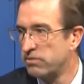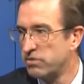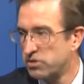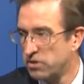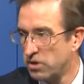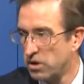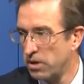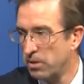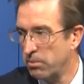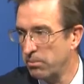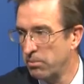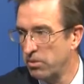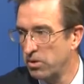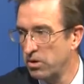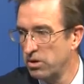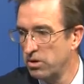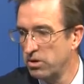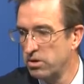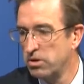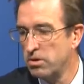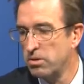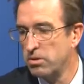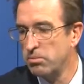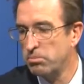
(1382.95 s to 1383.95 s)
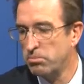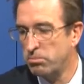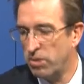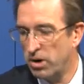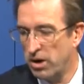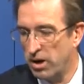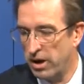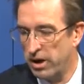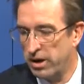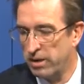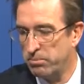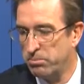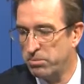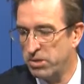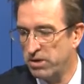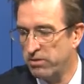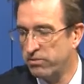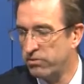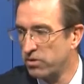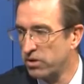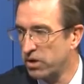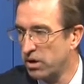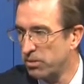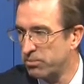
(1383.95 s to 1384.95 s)
some by
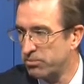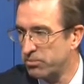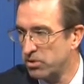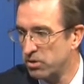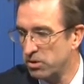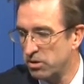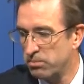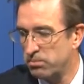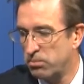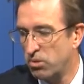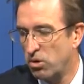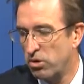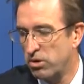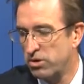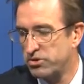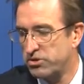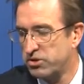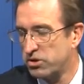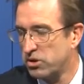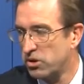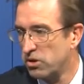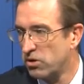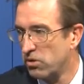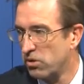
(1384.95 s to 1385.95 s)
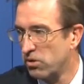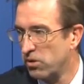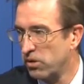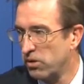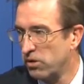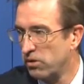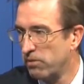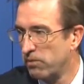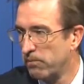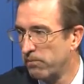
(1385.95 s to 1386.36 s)
beefing up the border security.